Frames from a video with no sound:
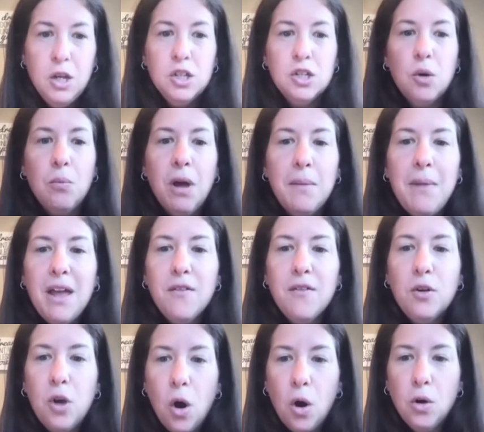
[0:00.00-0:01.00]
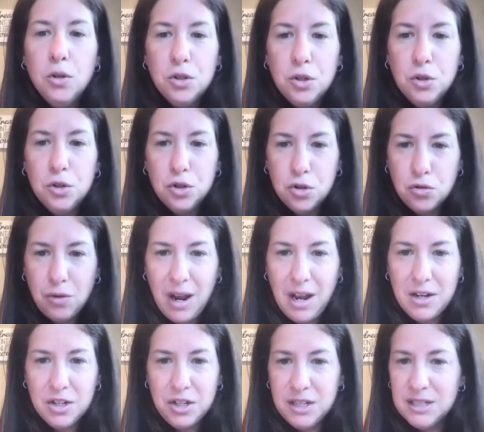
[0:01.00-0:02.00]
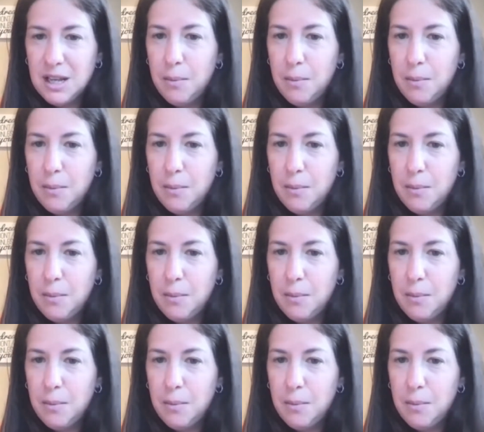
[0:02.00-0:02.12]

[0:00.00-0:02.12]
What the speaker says: So one of my go-to strategies,